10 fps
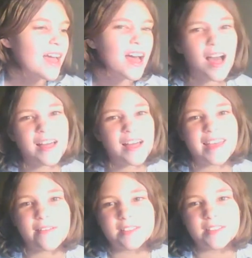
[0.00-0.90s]
Oh,
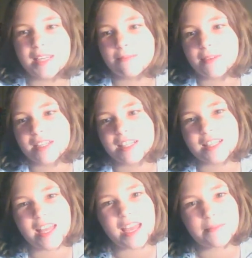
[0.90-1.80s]
that was mean, but she's
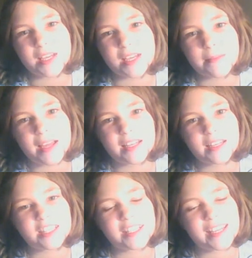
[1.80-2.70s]
an enemy of mine,
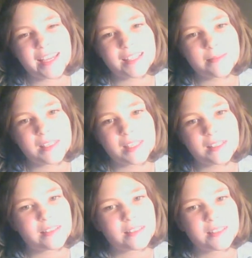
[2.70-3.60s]
and she hates me.
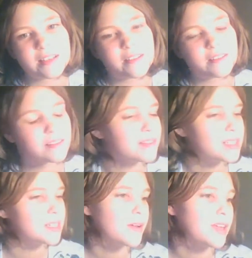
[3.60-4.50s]
So,
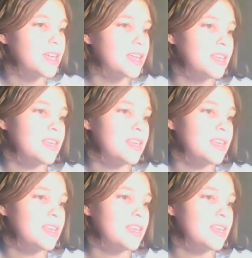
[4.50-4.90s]
it's funny.